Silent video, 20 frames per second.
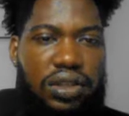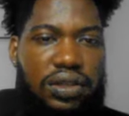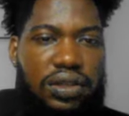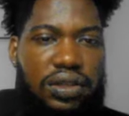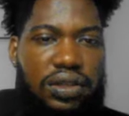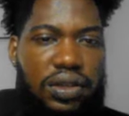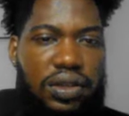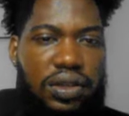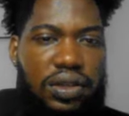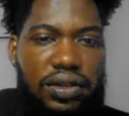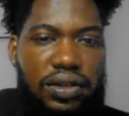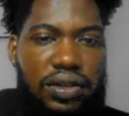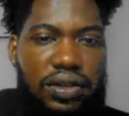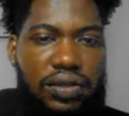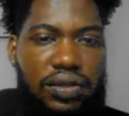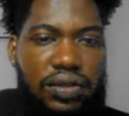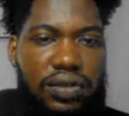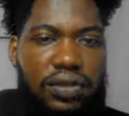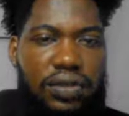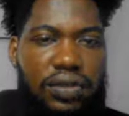so
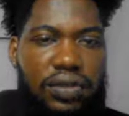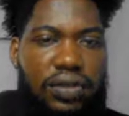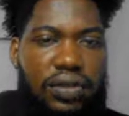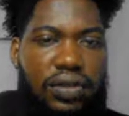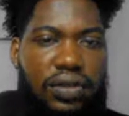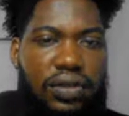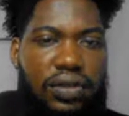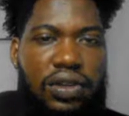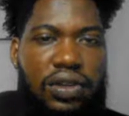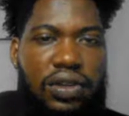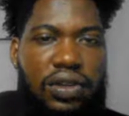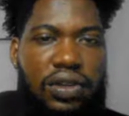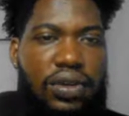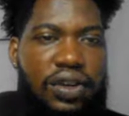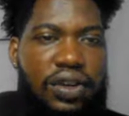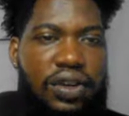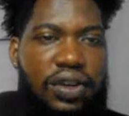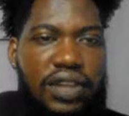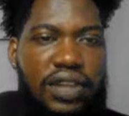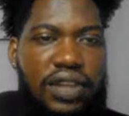all the plugins that are
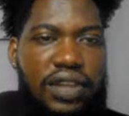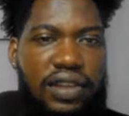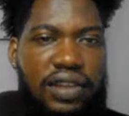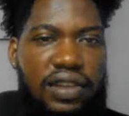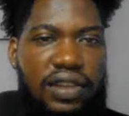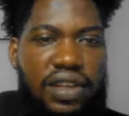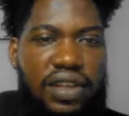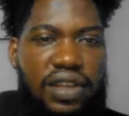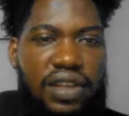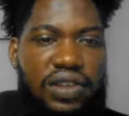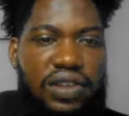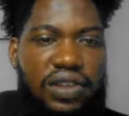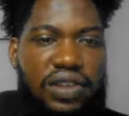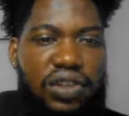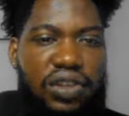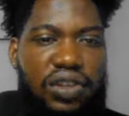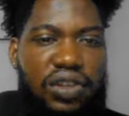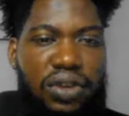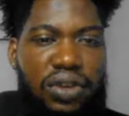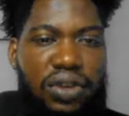needed, installing all the plugins
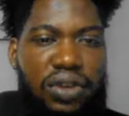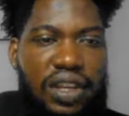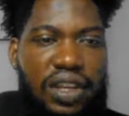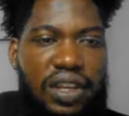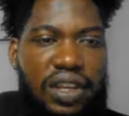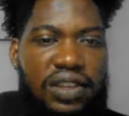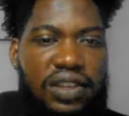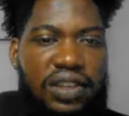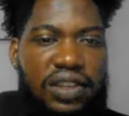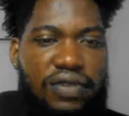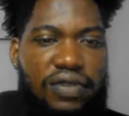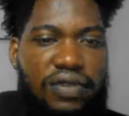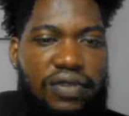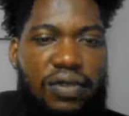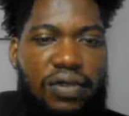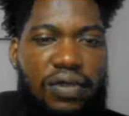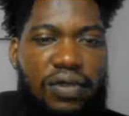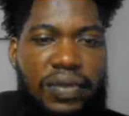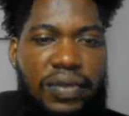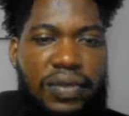that are needed for our
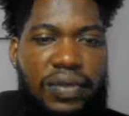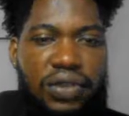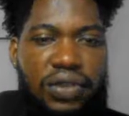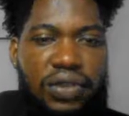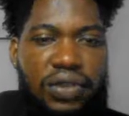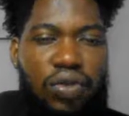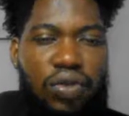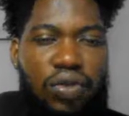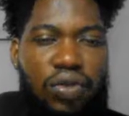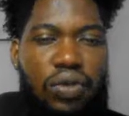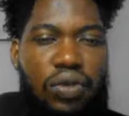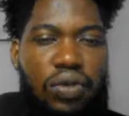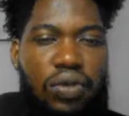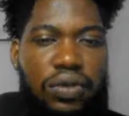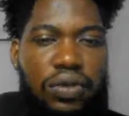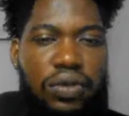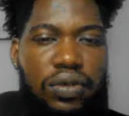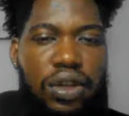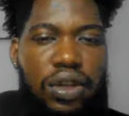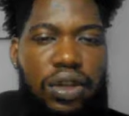website to work well,
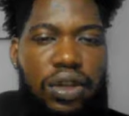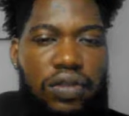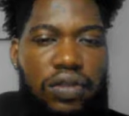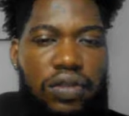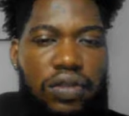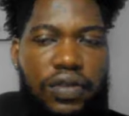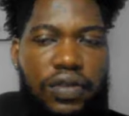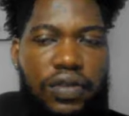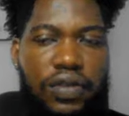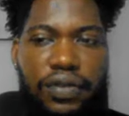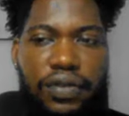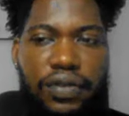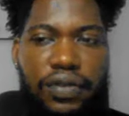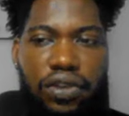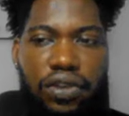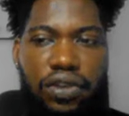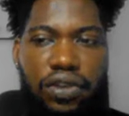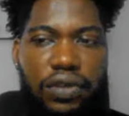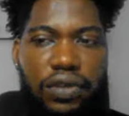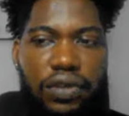to be very functional.
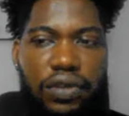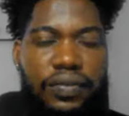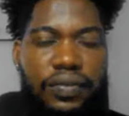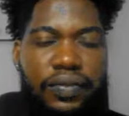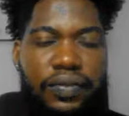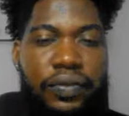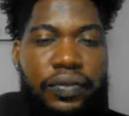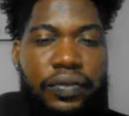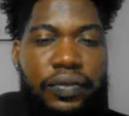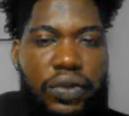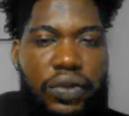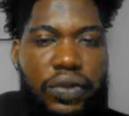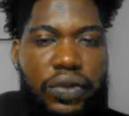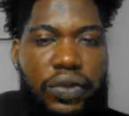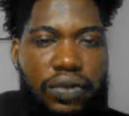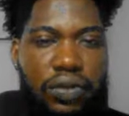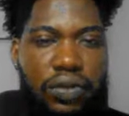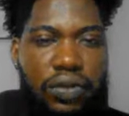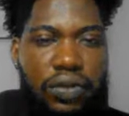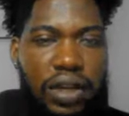So
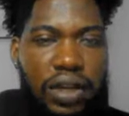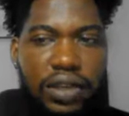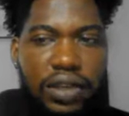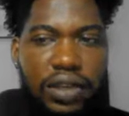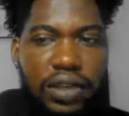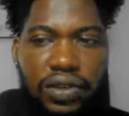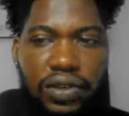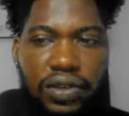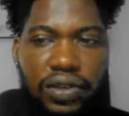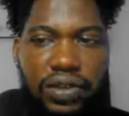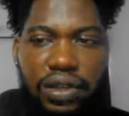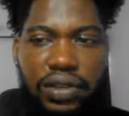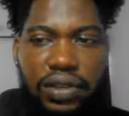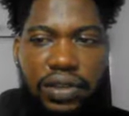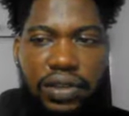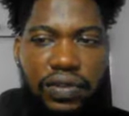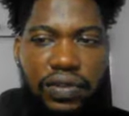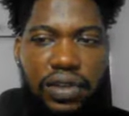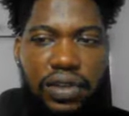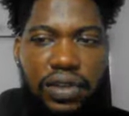that is just it for
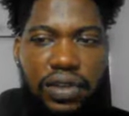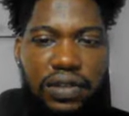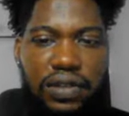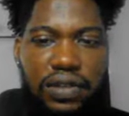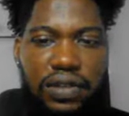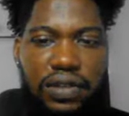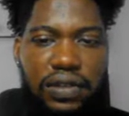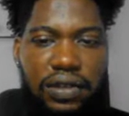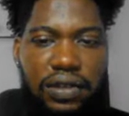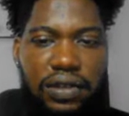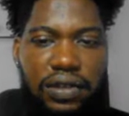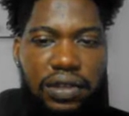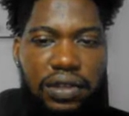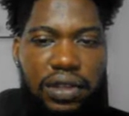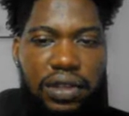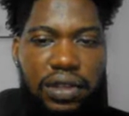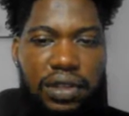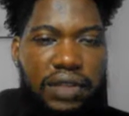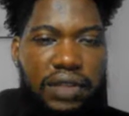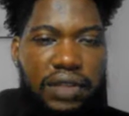that. That for
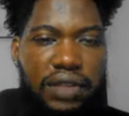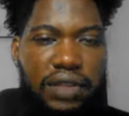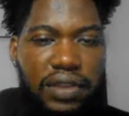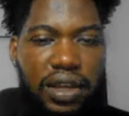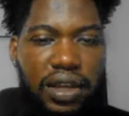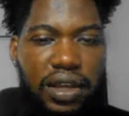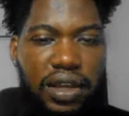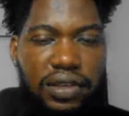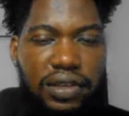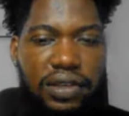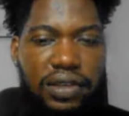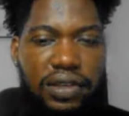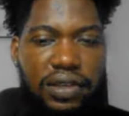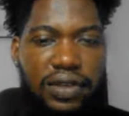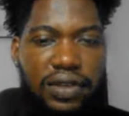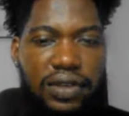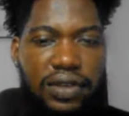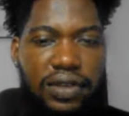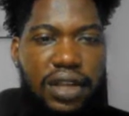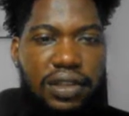that. This for that.
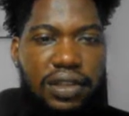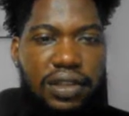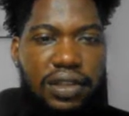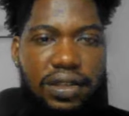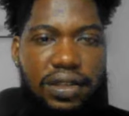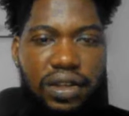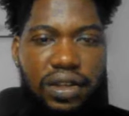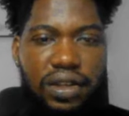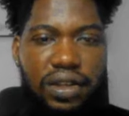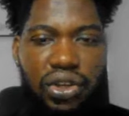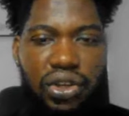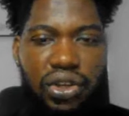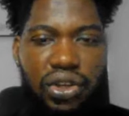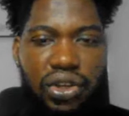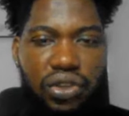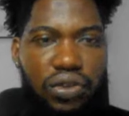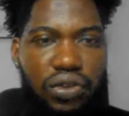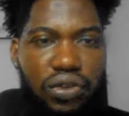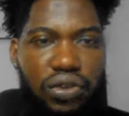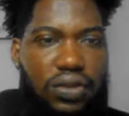So
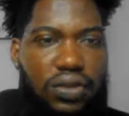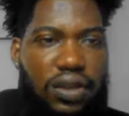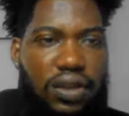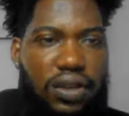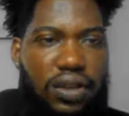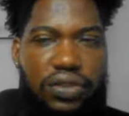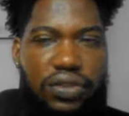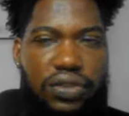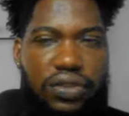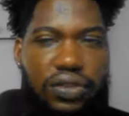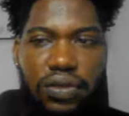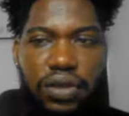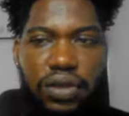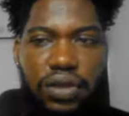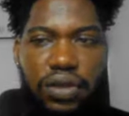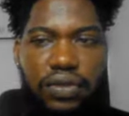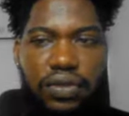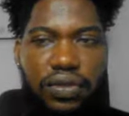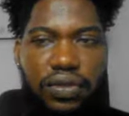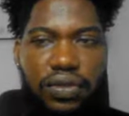let's
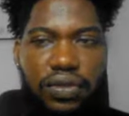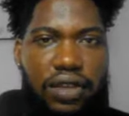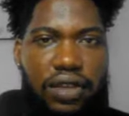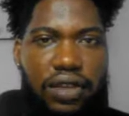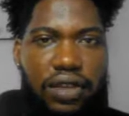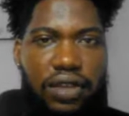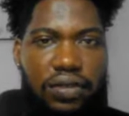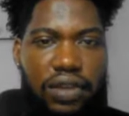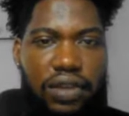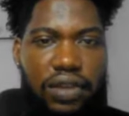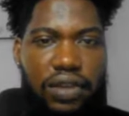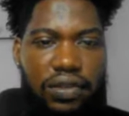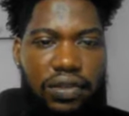go.